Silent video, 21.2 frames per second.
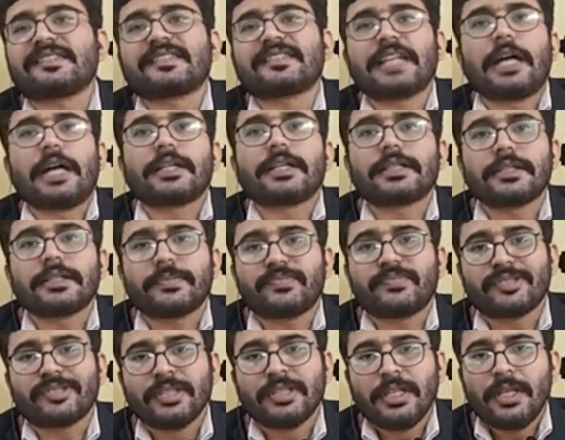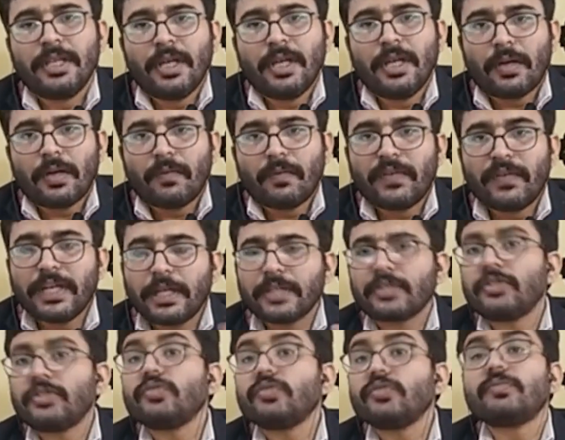startups
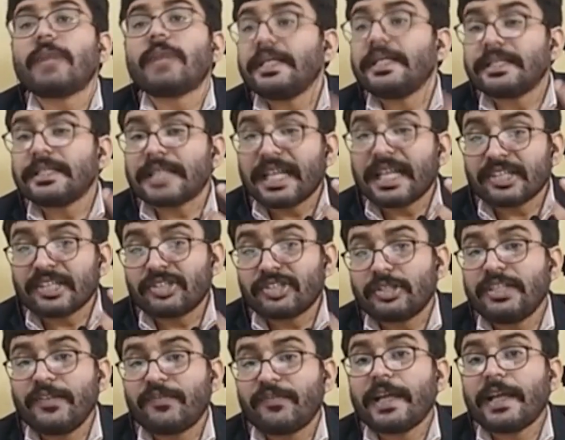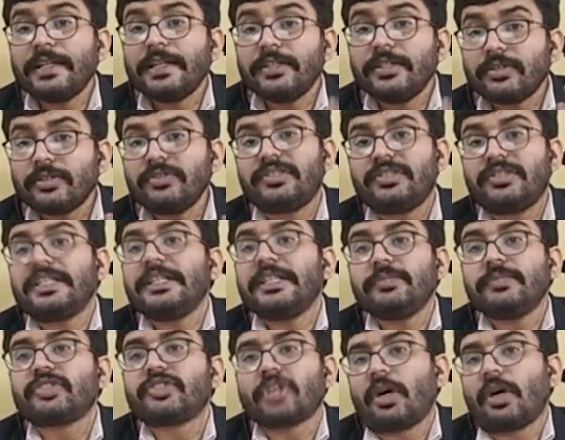where you might actually find your
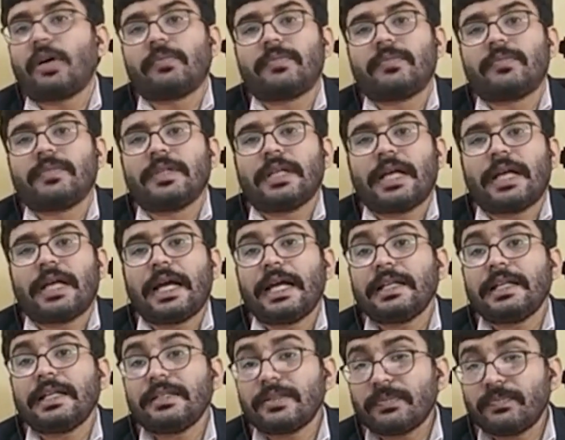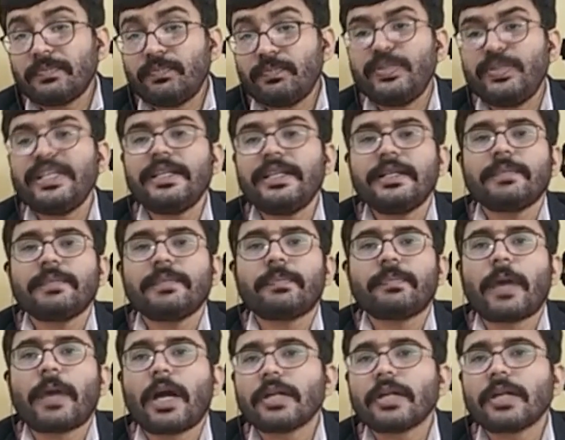dream job and be
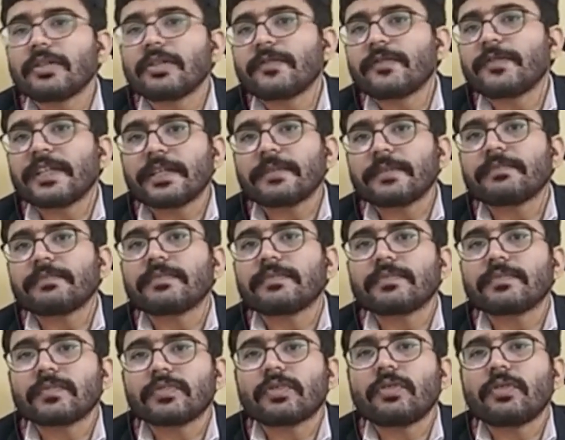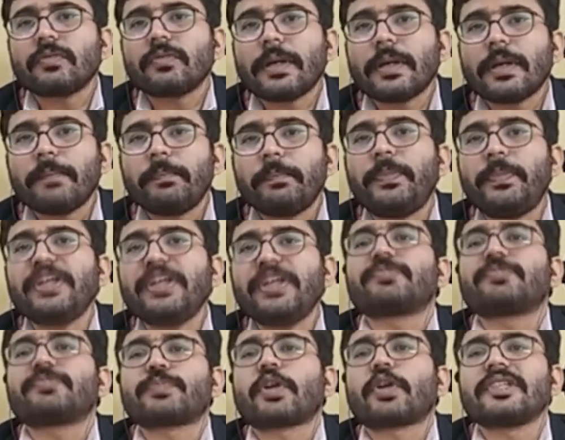part of a, you know, a
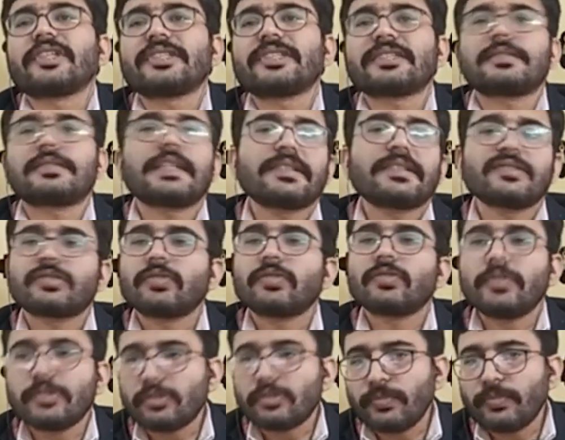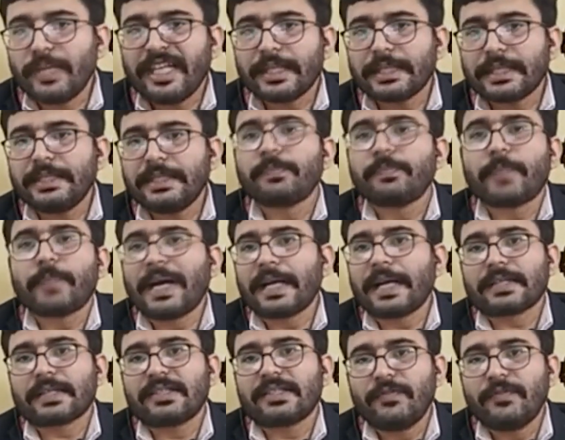big project that is going to make an
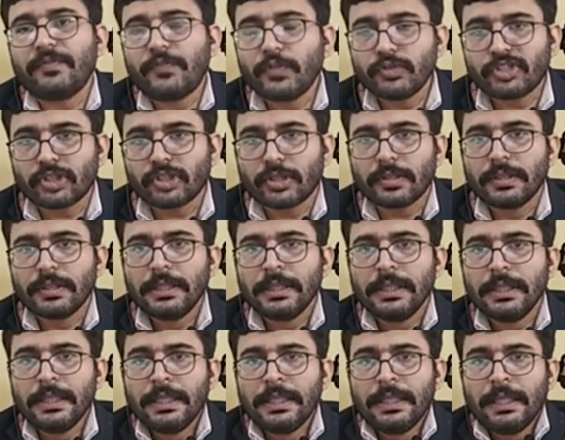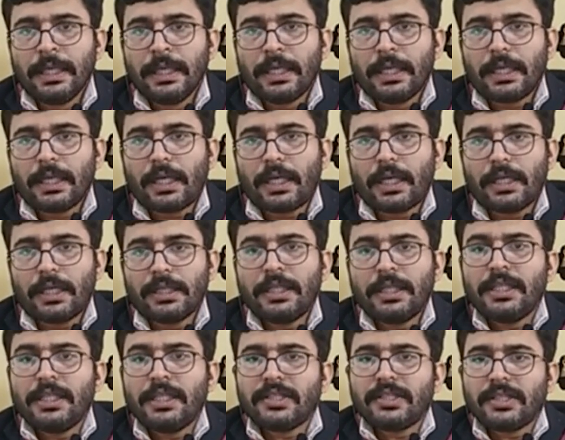impact in future.
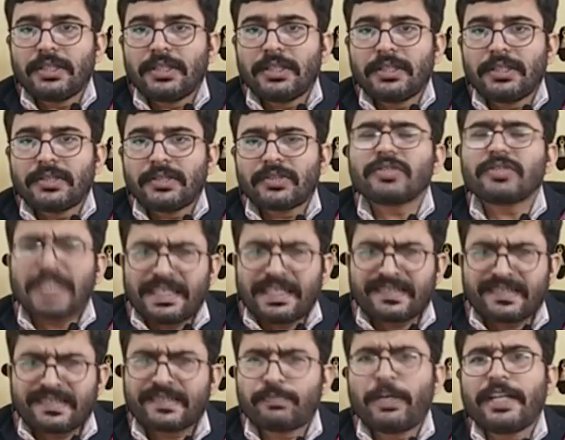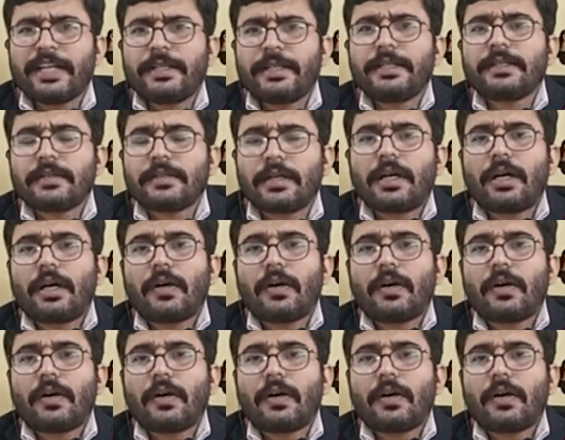So that's my